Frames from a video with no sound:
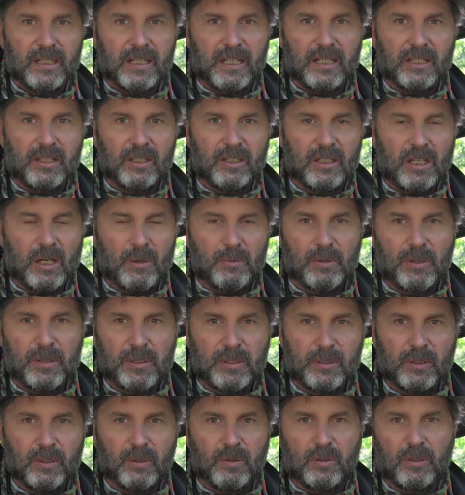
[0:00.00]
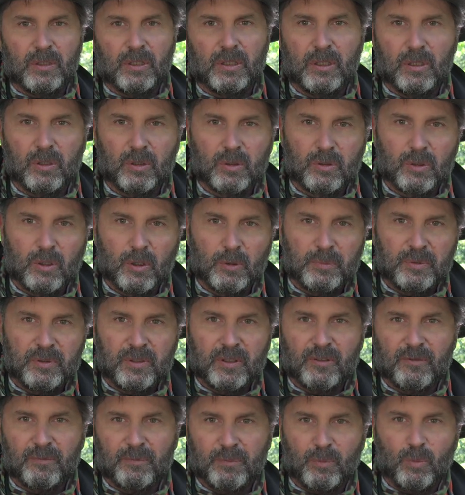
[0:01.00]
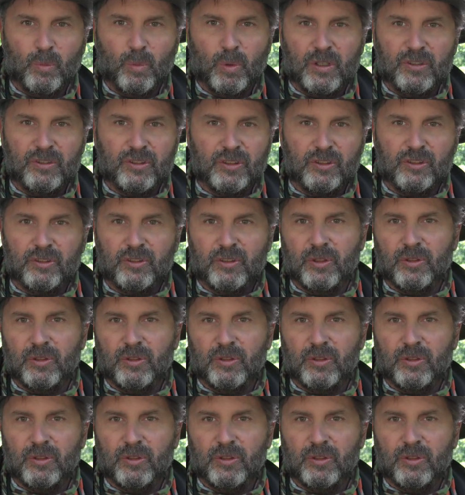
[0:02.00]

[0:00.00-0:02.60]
And they're coming through in little groups of onesies,